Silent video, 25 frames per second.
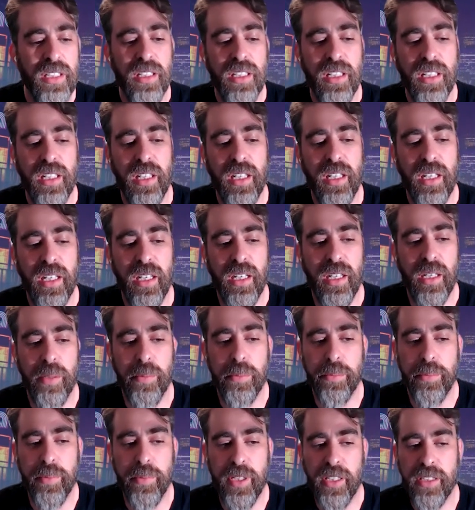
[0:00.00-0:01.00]

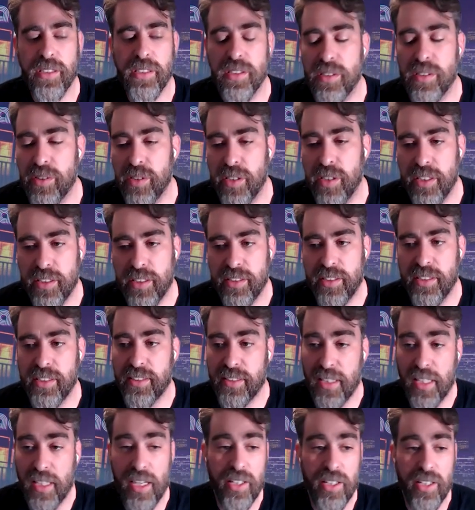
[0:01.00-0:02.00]
Um, and it, this
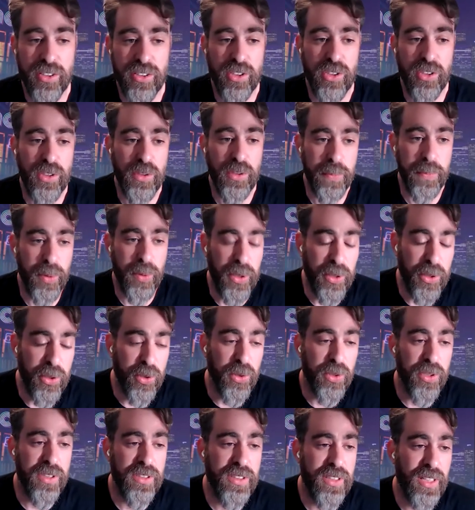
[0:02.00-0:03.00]
allows you to
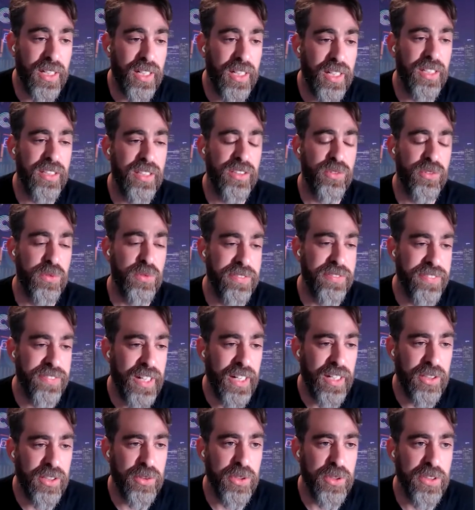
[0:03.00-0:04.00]
prioritize
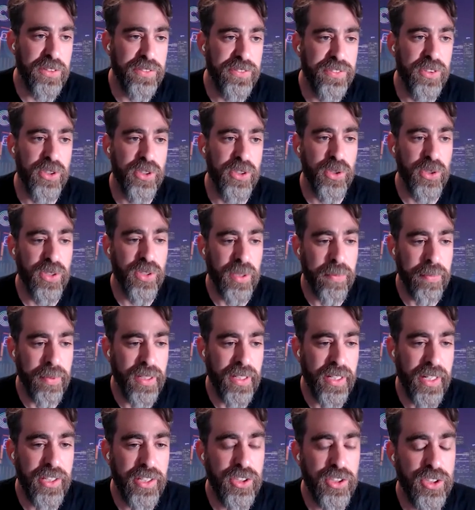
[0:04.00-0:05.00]
refactoring for your
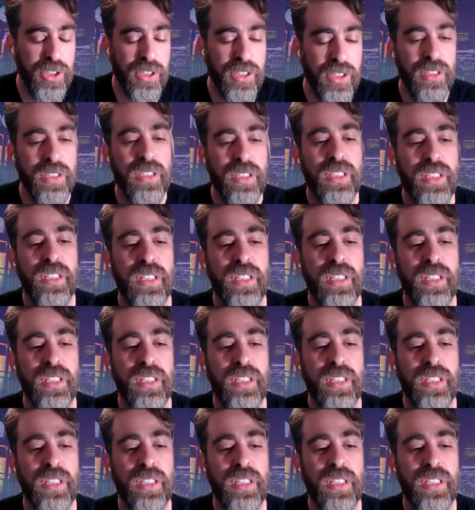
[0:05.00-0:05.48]
application.